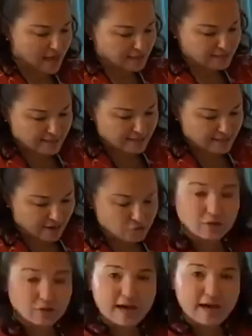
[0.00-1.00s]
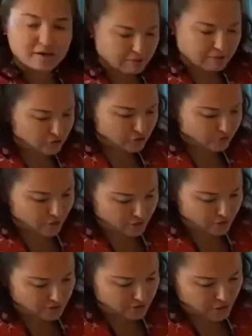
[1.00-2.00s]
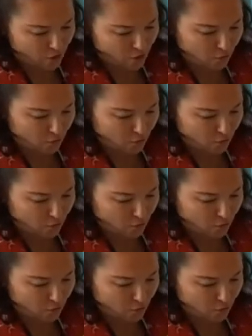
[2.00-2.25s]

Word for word: Let's count our caterpillars first.